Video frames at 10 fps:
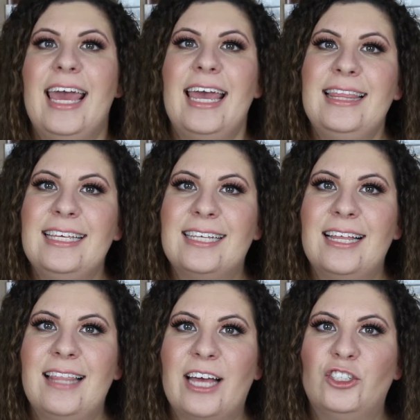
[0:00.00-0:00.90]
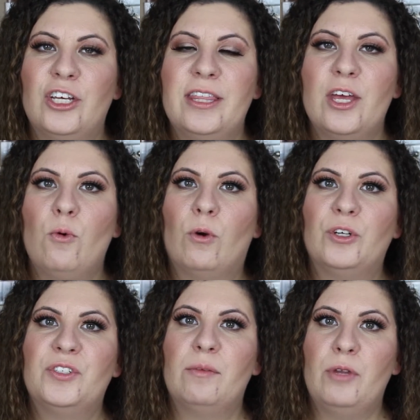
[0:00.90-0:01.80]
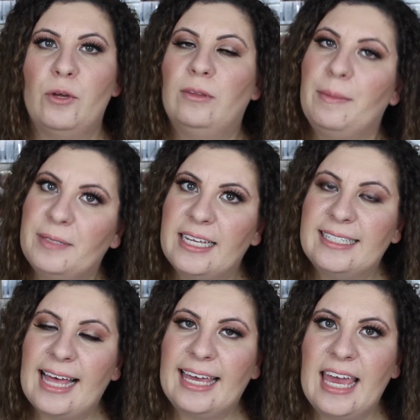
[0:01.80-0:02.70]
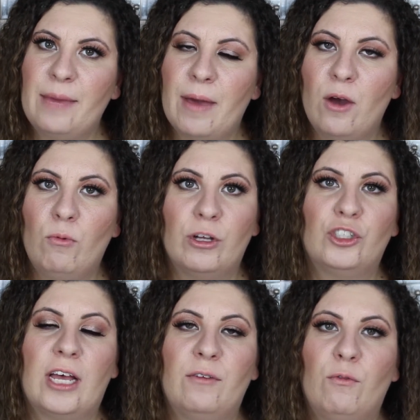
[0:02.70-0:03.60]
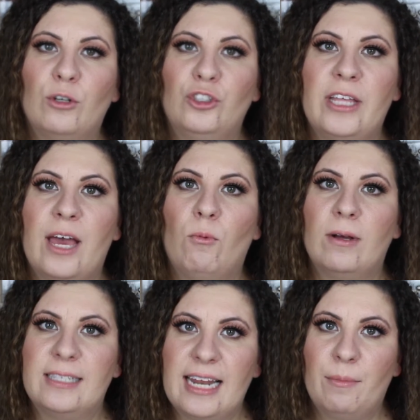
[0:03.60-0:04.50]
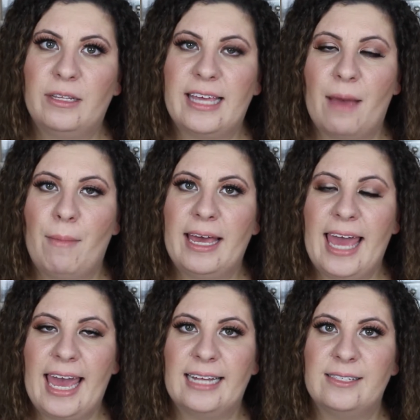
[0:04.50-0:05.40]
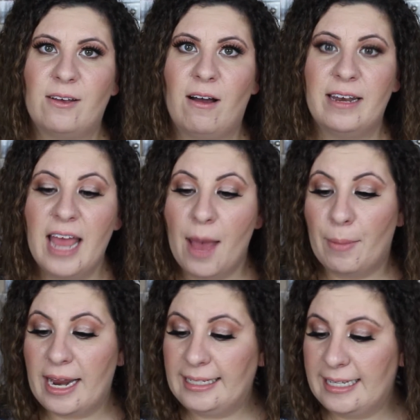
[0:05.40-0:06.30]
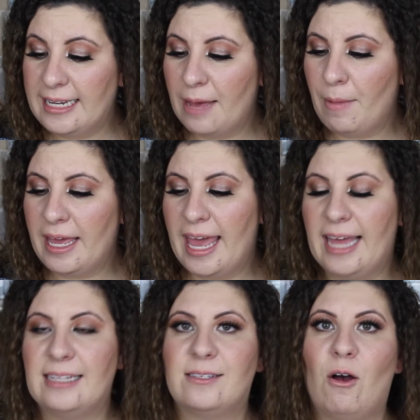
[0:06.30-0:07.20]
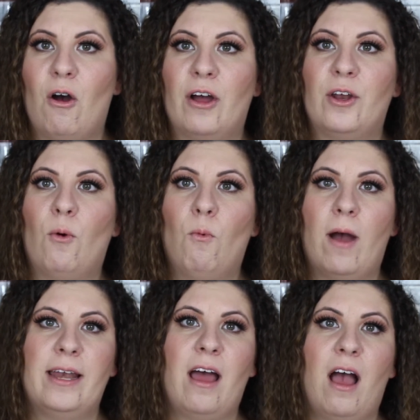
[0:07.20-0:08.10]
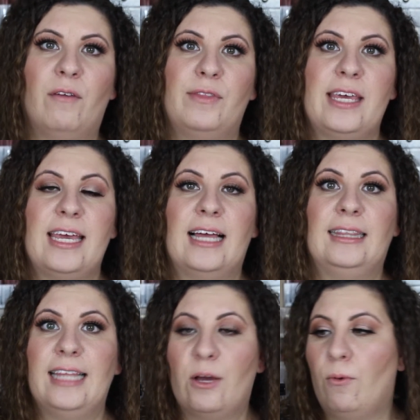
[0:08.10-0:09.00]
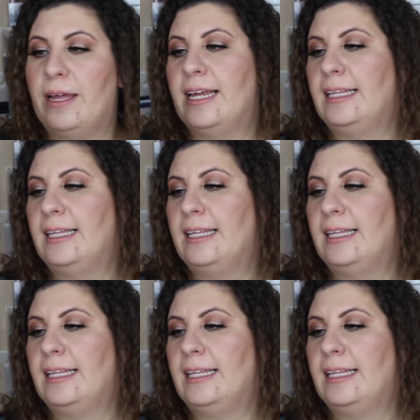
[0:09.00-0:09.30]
In this collection, there were some new lipsticks that came out, which unfortunately I wasn't able to get my hands on, but I did get my hands on one of the liquid